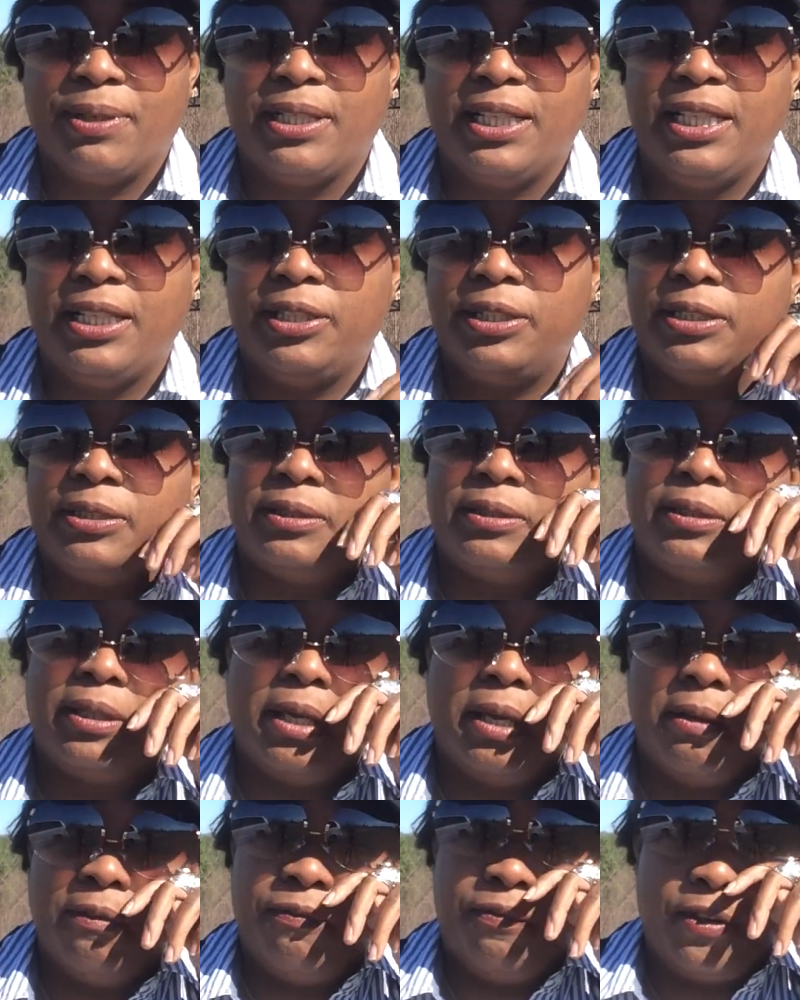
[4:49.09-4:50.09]
but he couldn't
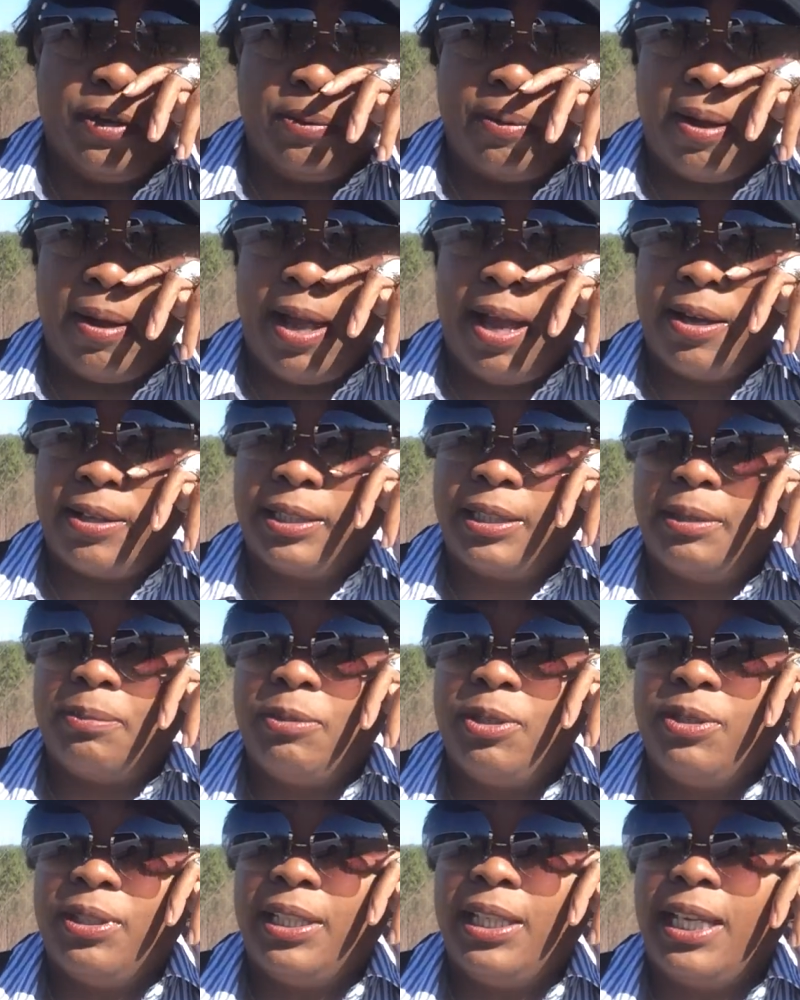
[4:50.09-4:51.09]
figure out how to
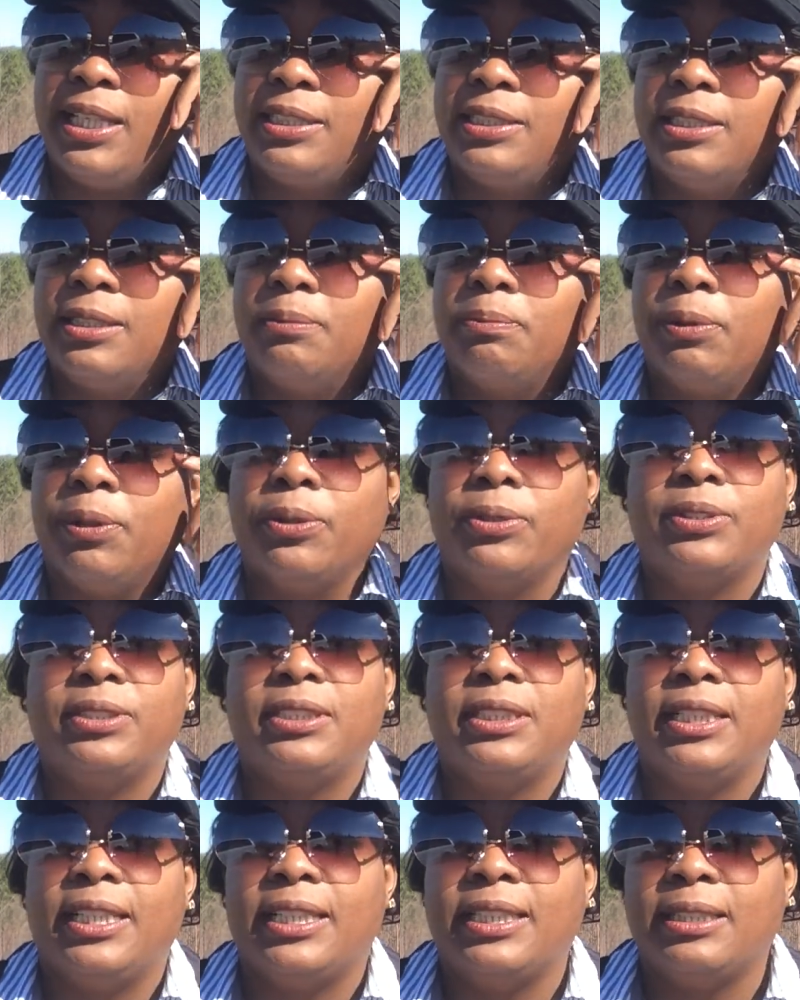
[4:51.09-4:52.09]
communicate to the
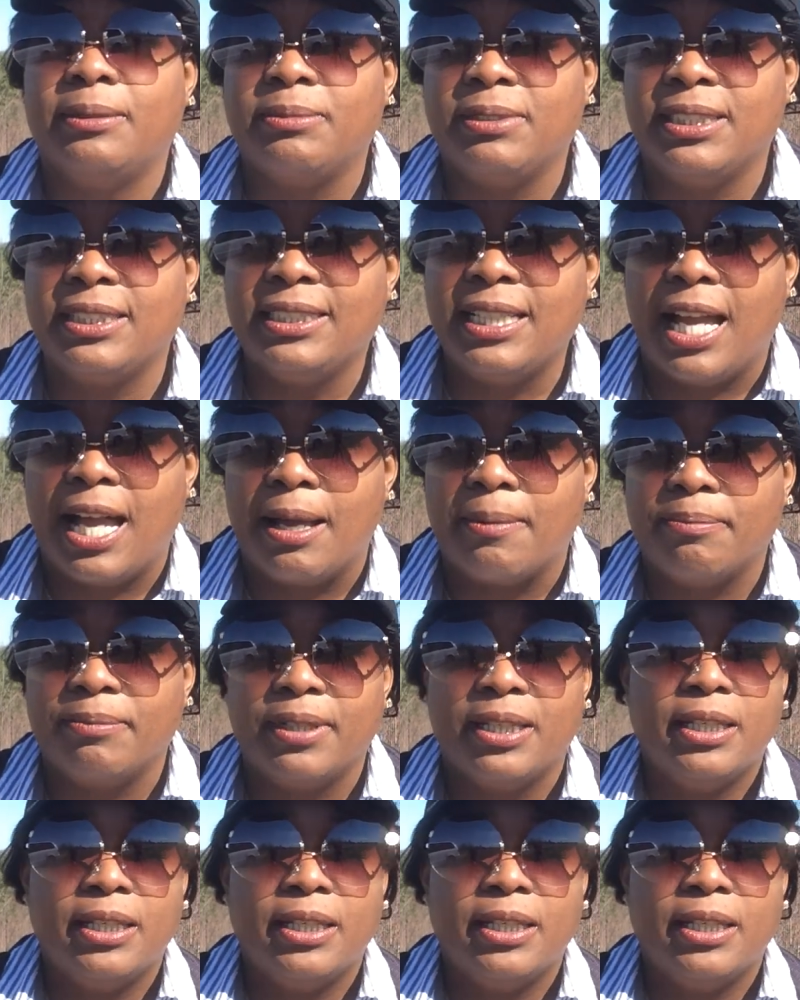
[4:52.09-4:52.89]
birds to get them to stop.